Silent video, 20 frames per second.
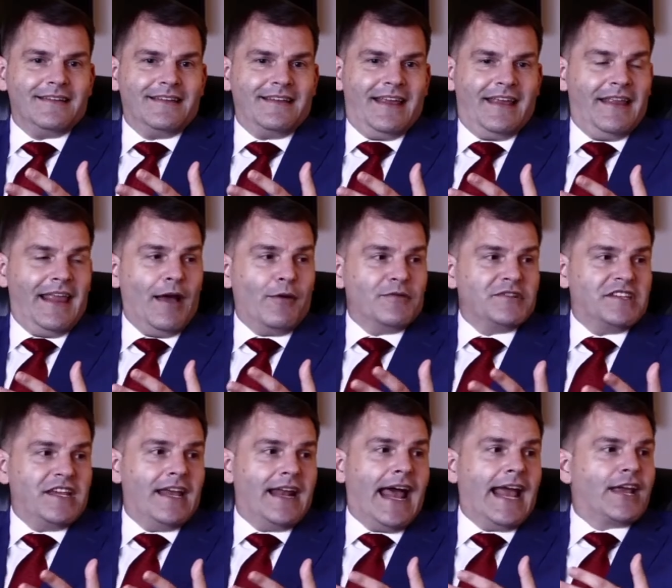And that
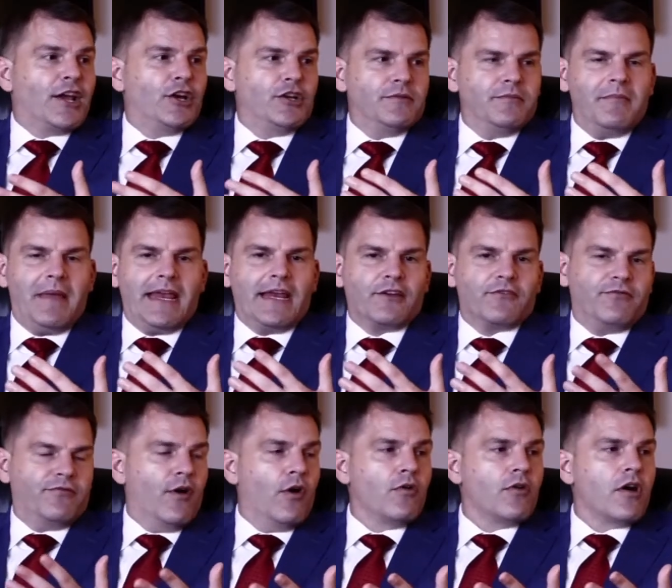was it. I couldn't make
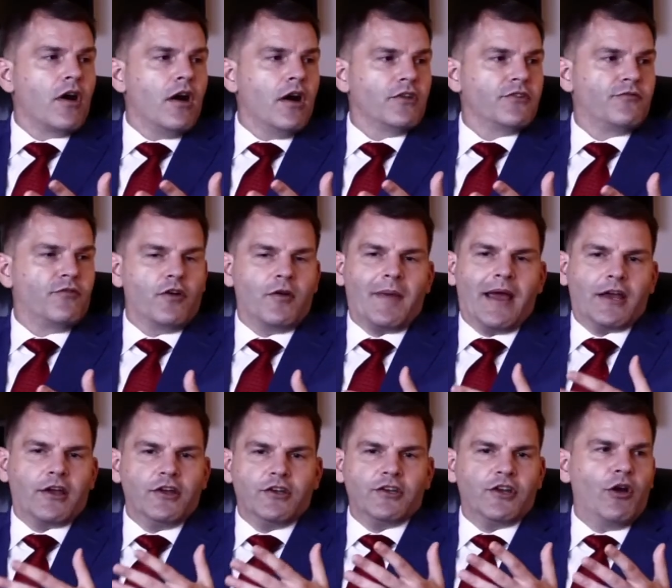phone calls for him. I
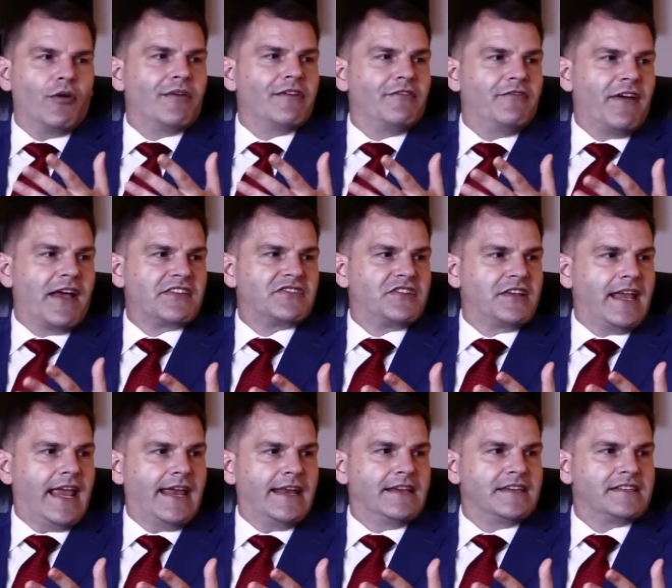couldn't go
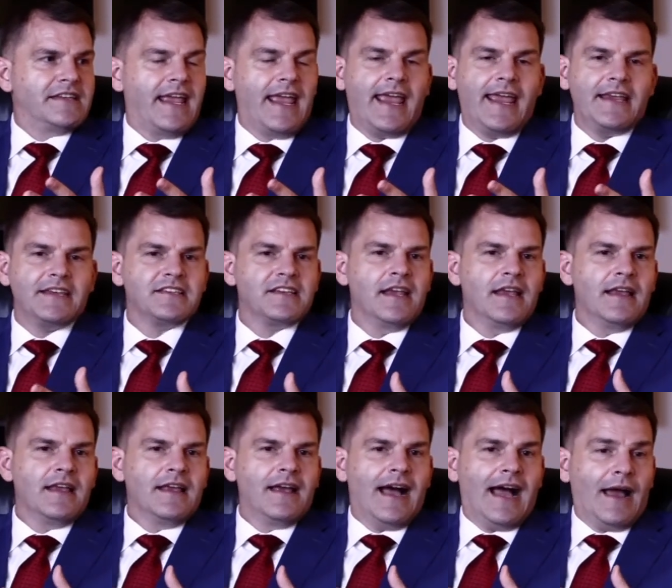investigate his case.
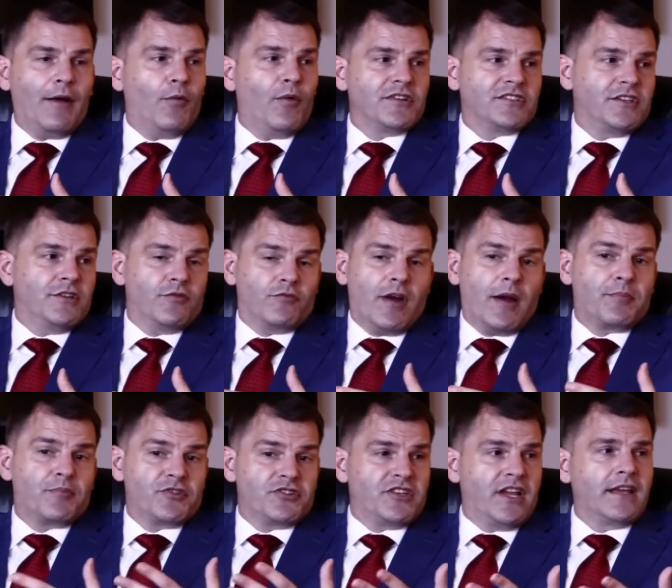I wasn't
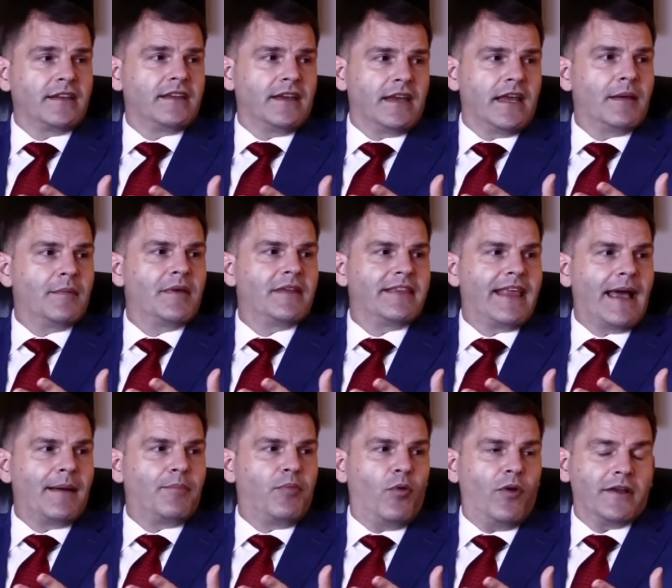representing him at
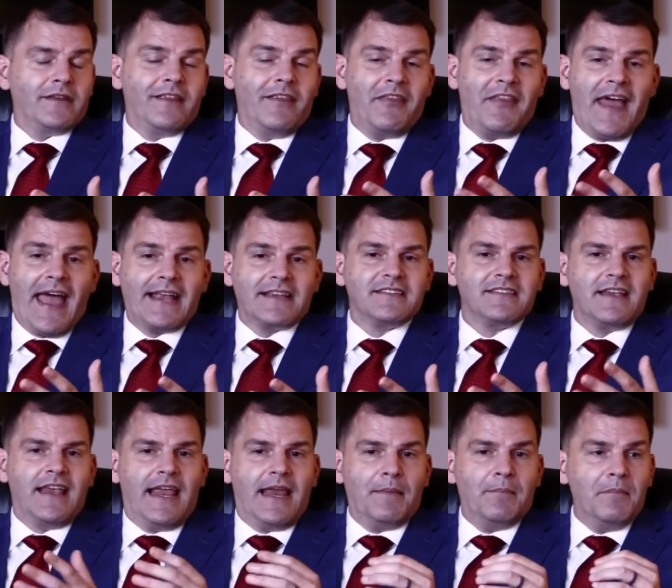that point. And that's
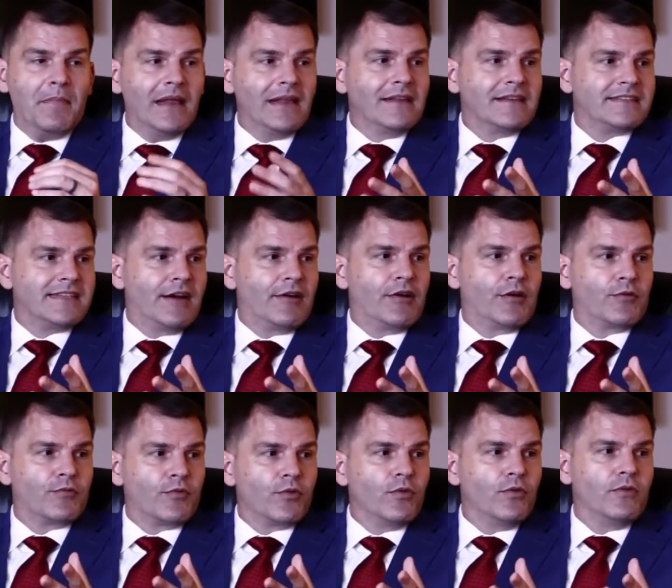a military
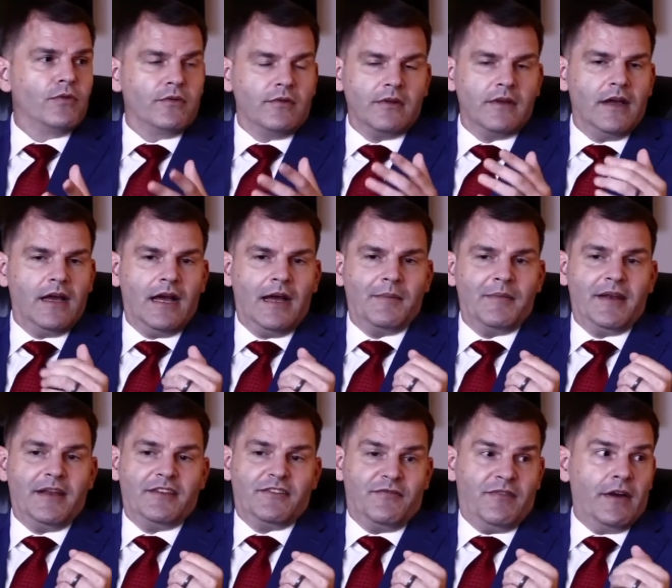rule. And
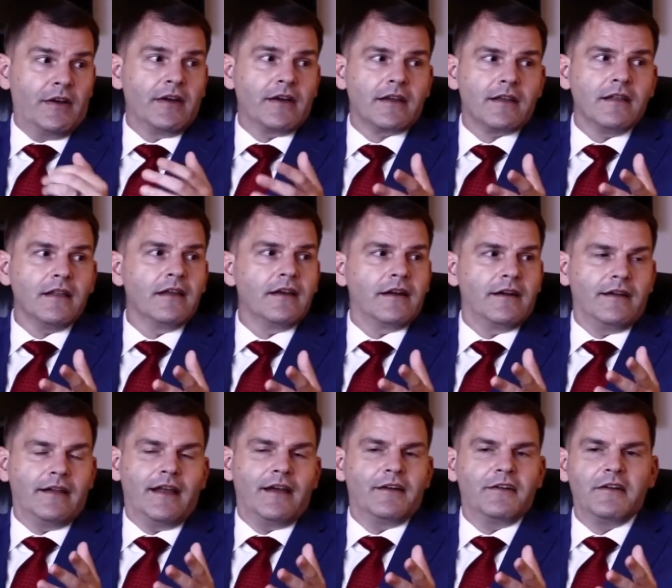it's very clear.
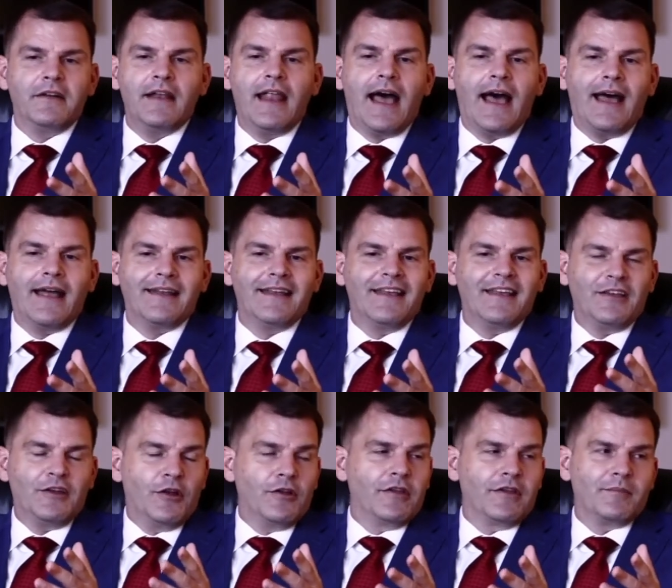And they're not,
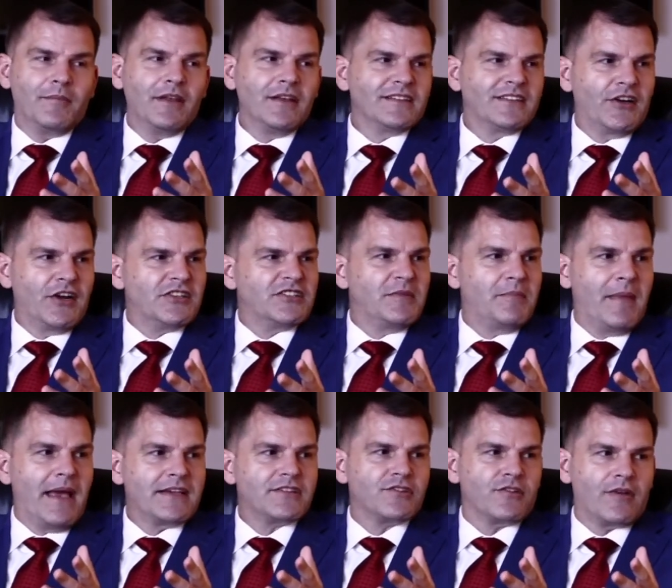the military doesn't
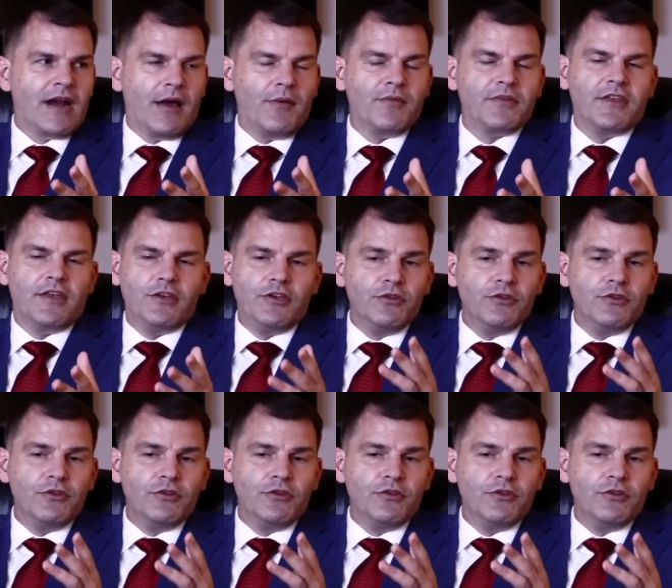mess around with it.